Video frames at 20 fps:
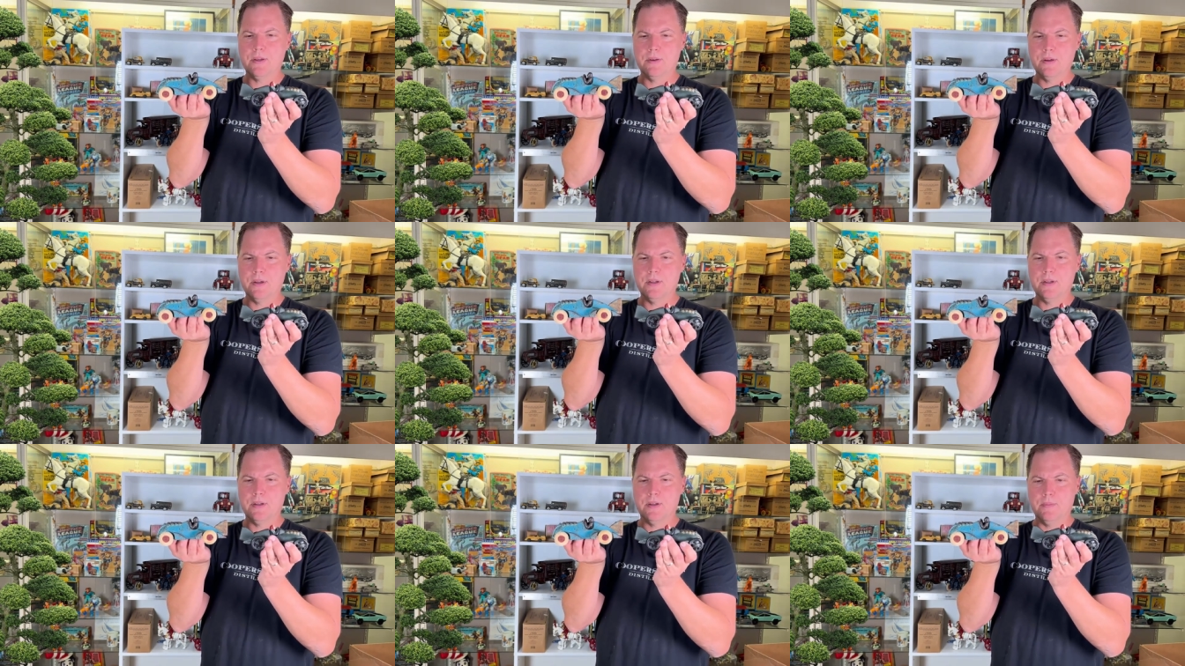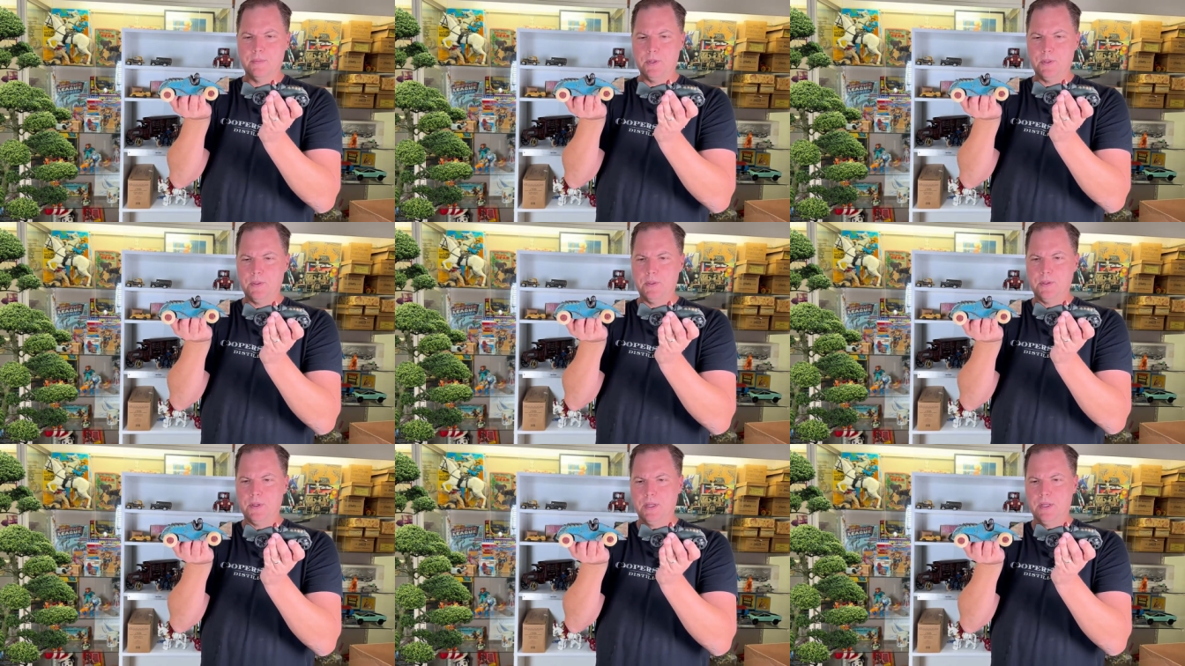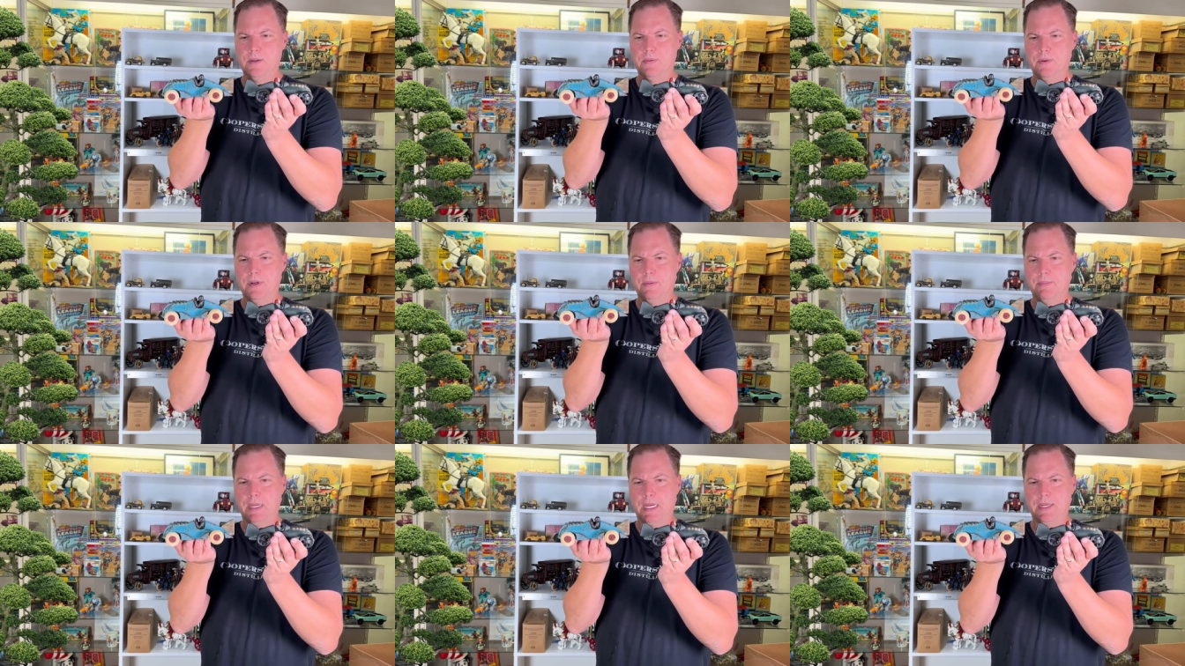created a mold, and
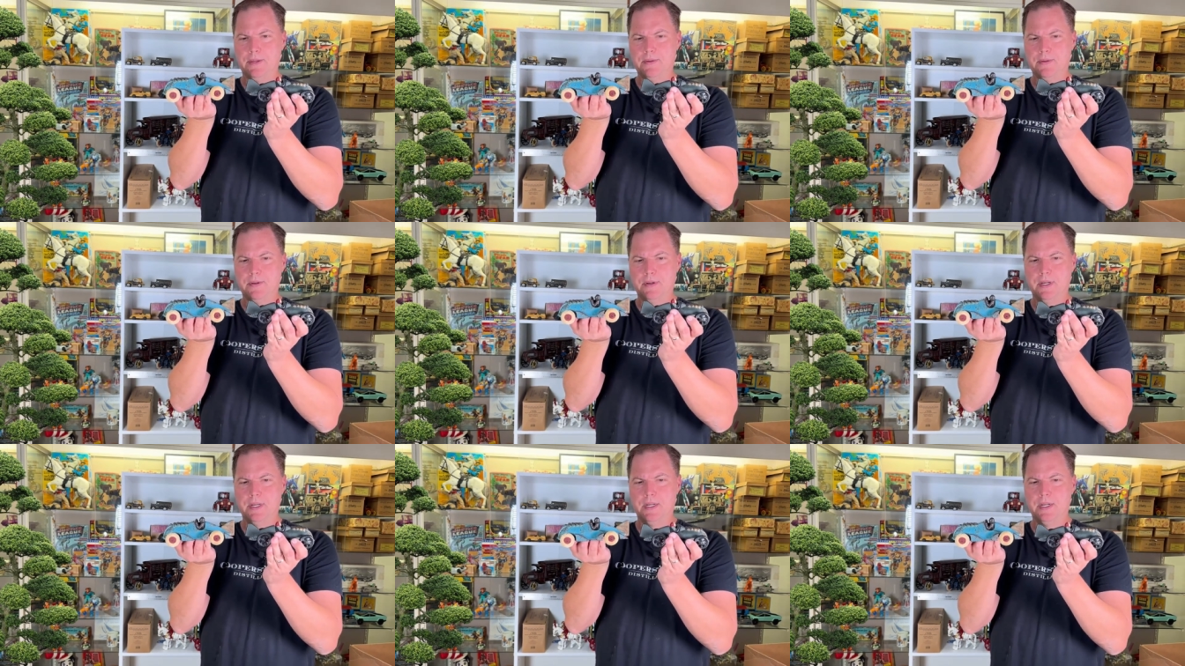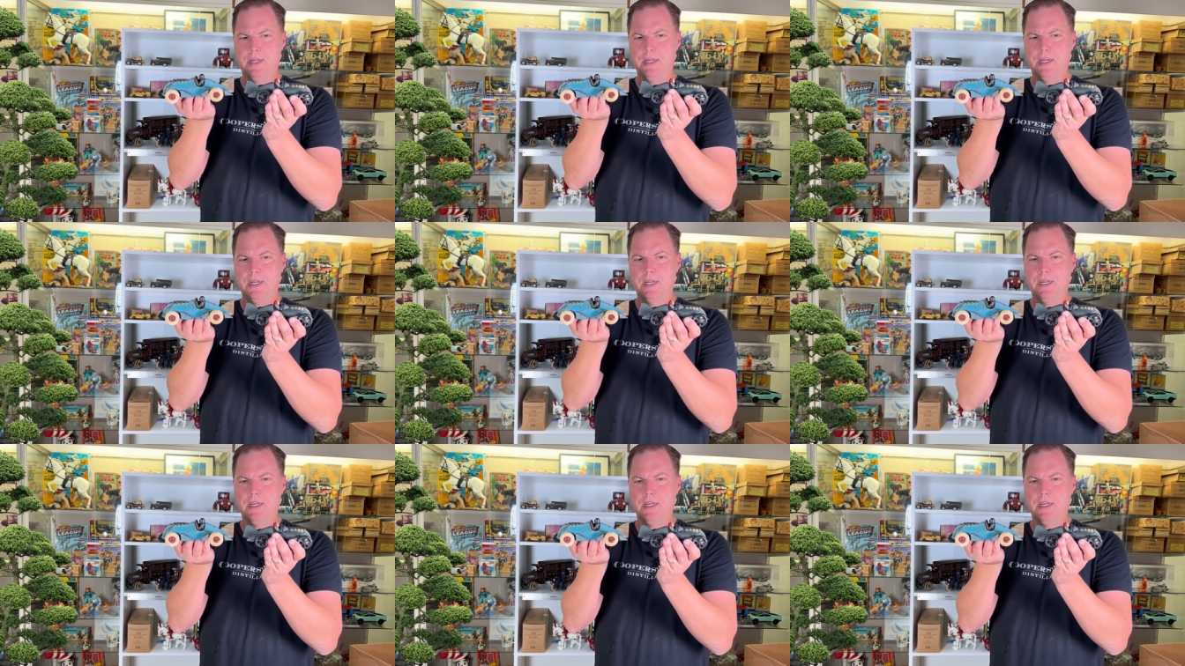remastered it.